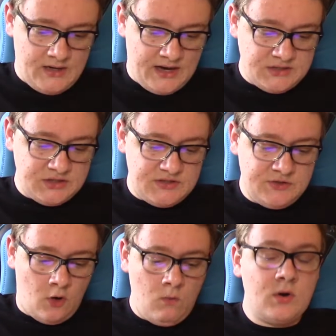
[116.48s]
I just
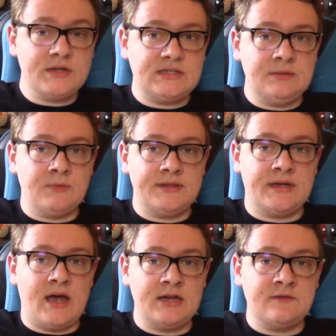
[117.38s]
don't want to seem like the
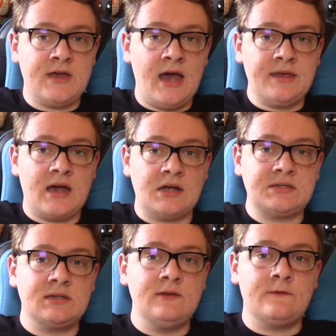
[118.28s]
kind of guy that
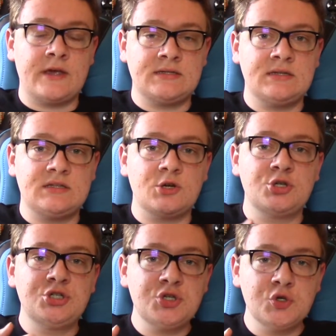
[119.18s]
constantly flexes their
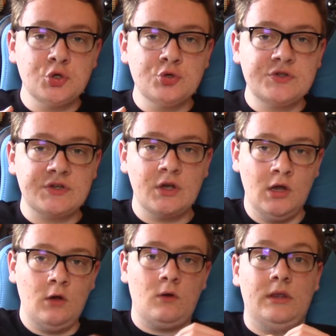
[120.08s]
shoes,
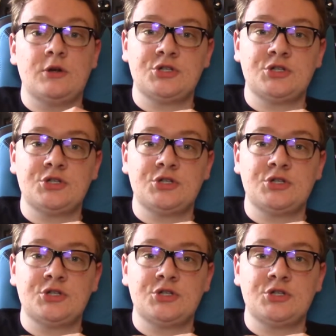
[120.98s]
or their